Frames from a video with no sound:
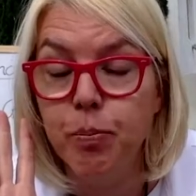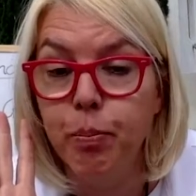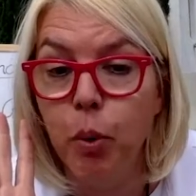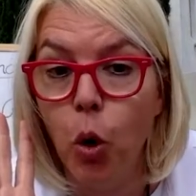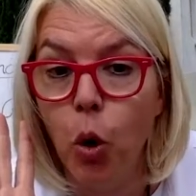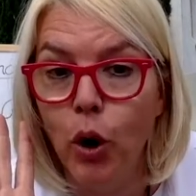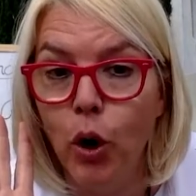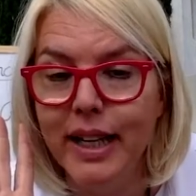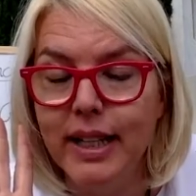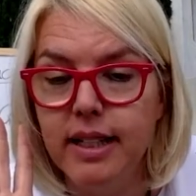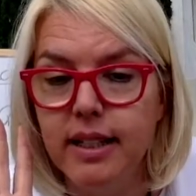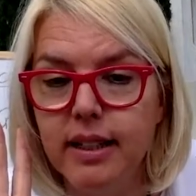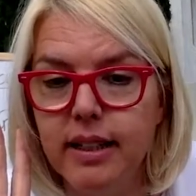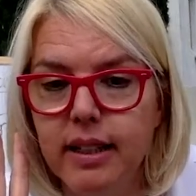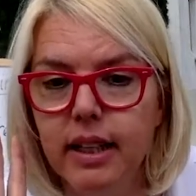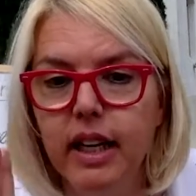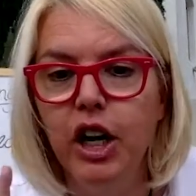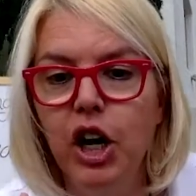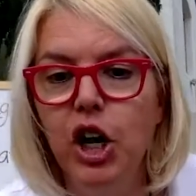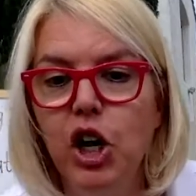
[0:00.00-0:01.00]
point.
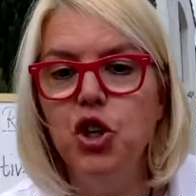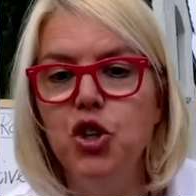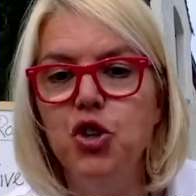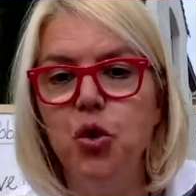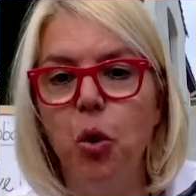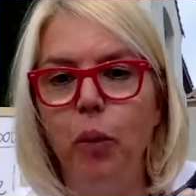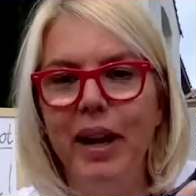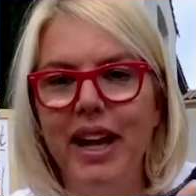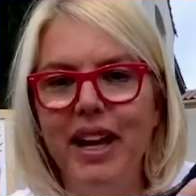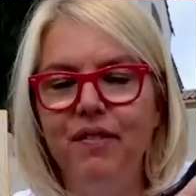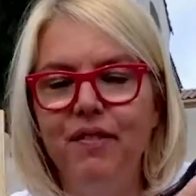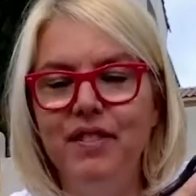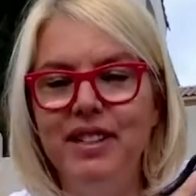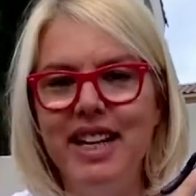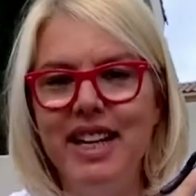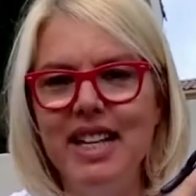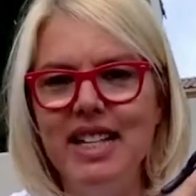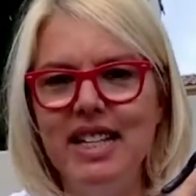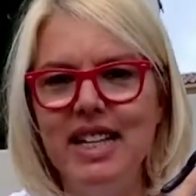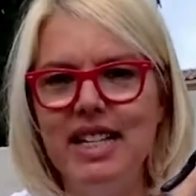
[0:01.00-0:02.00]
So if
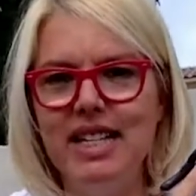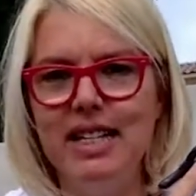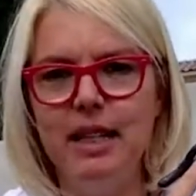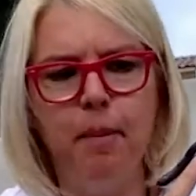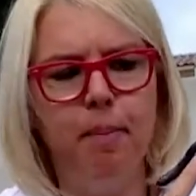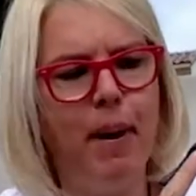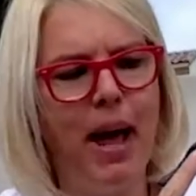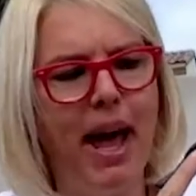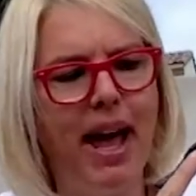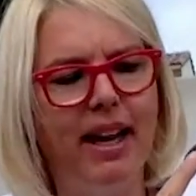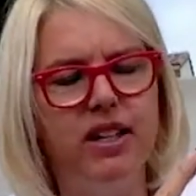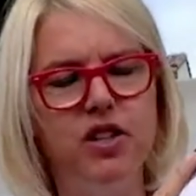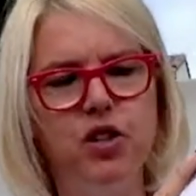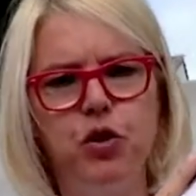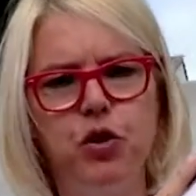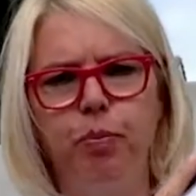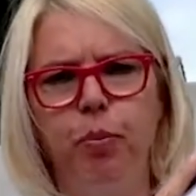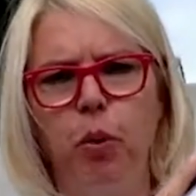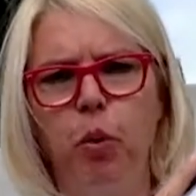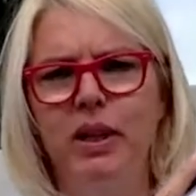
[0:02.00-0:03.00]
this is the
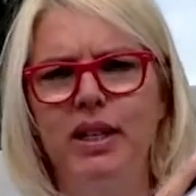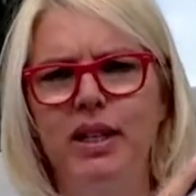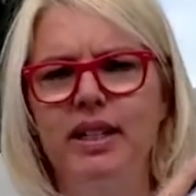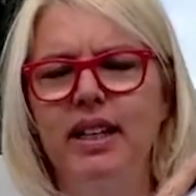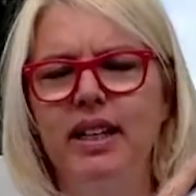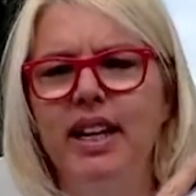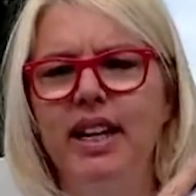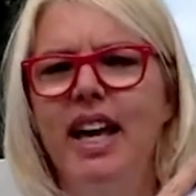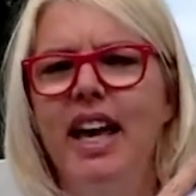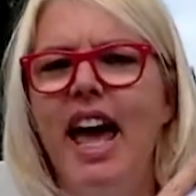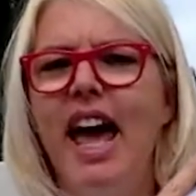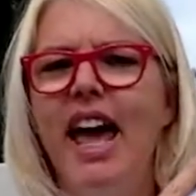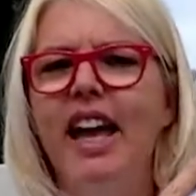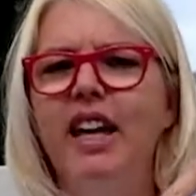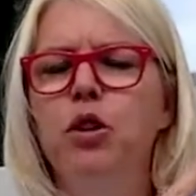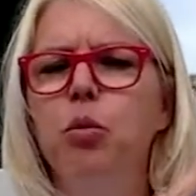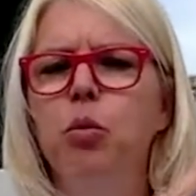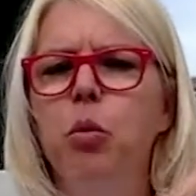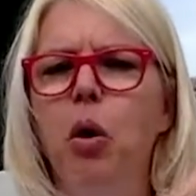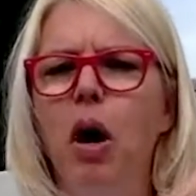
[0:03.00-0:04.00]
balance point and
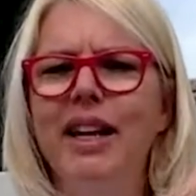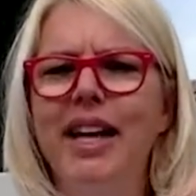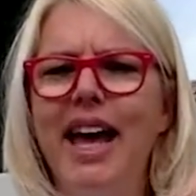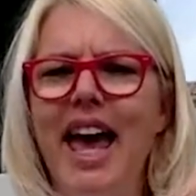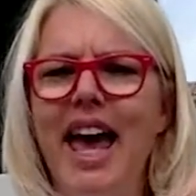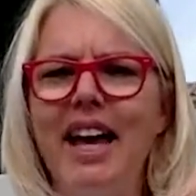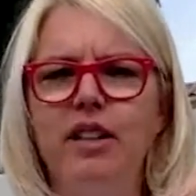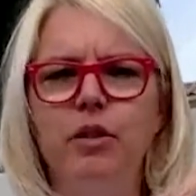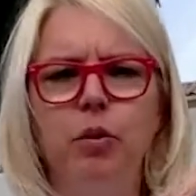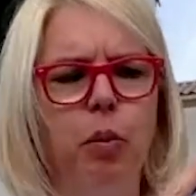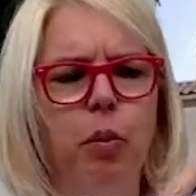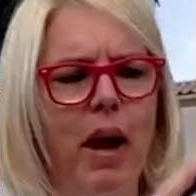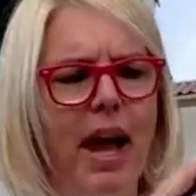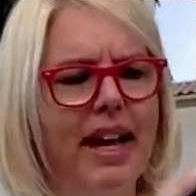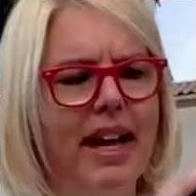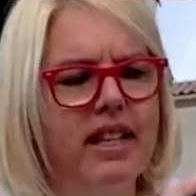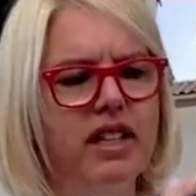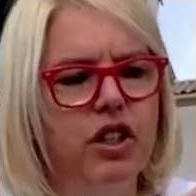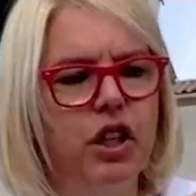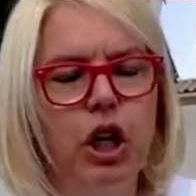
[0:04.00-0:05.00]
you want to add
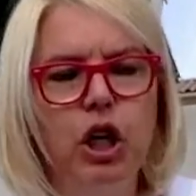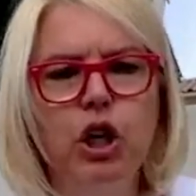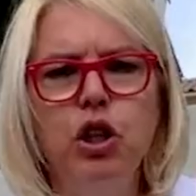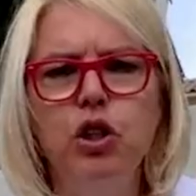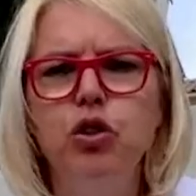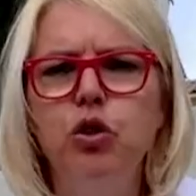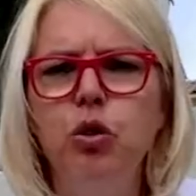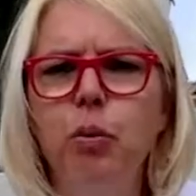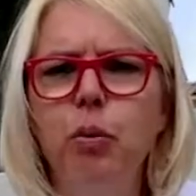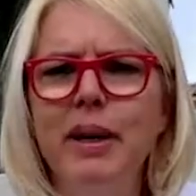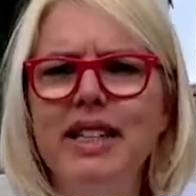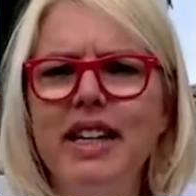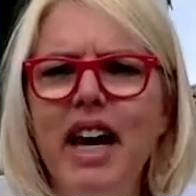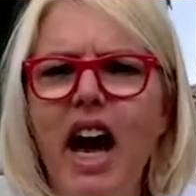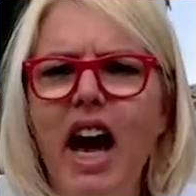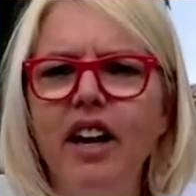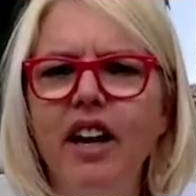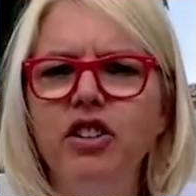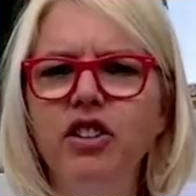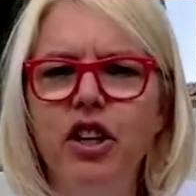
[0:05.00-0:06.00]
weight, do it
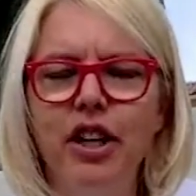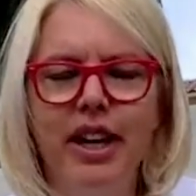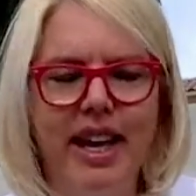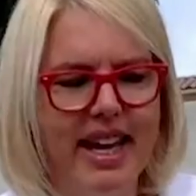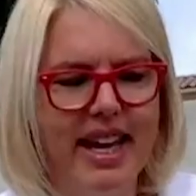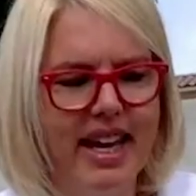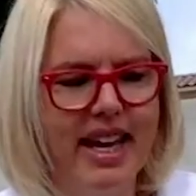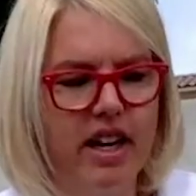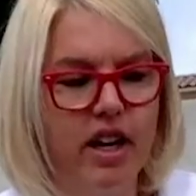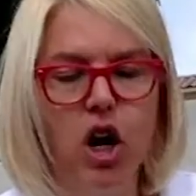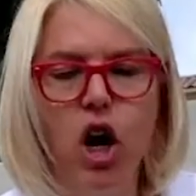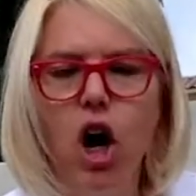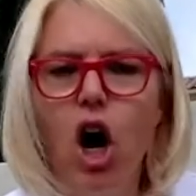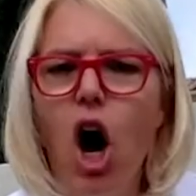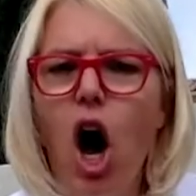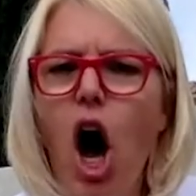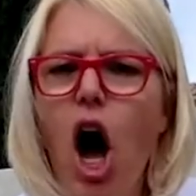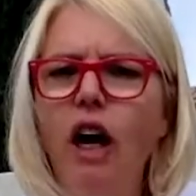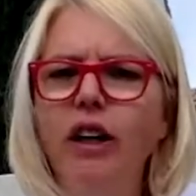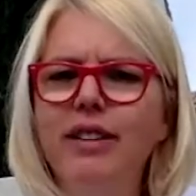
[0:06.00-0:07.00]
under here
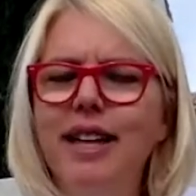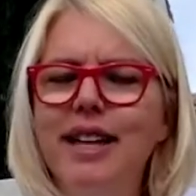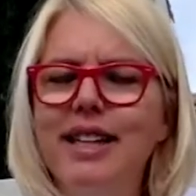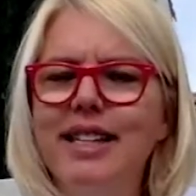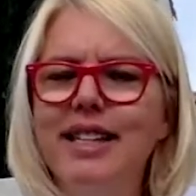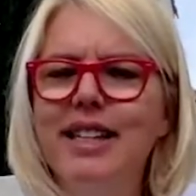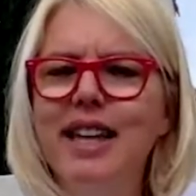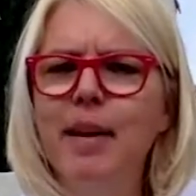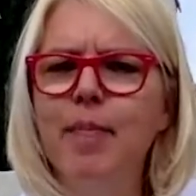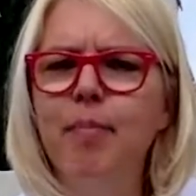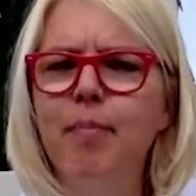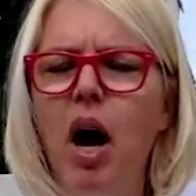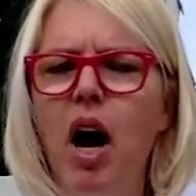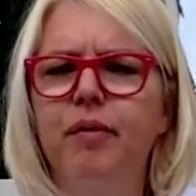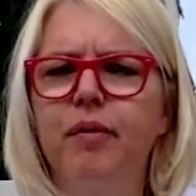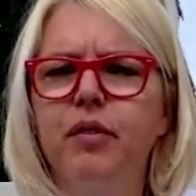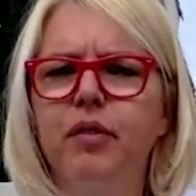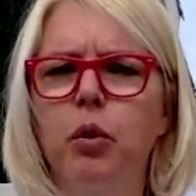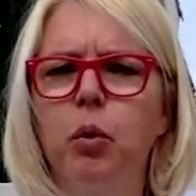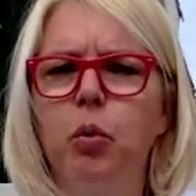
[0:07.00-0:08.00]
on the tip of
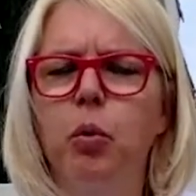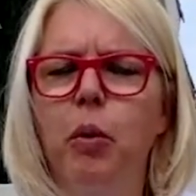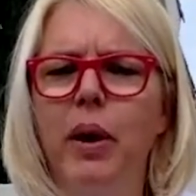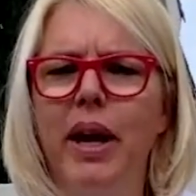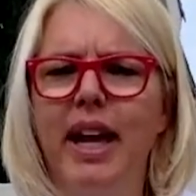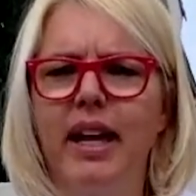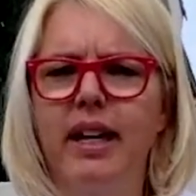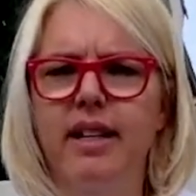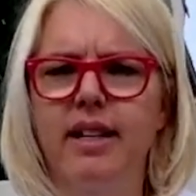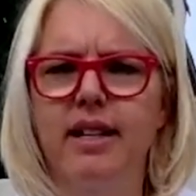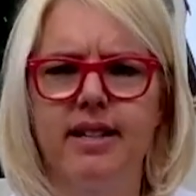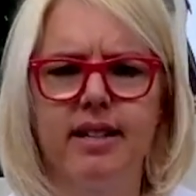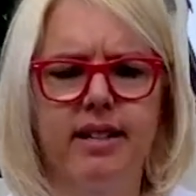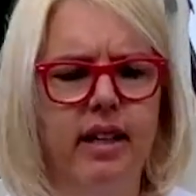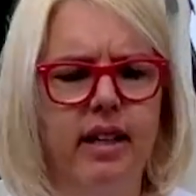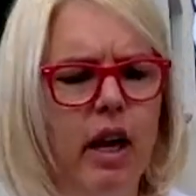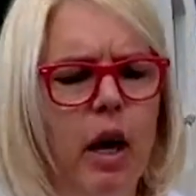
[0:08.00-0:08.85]
the wings.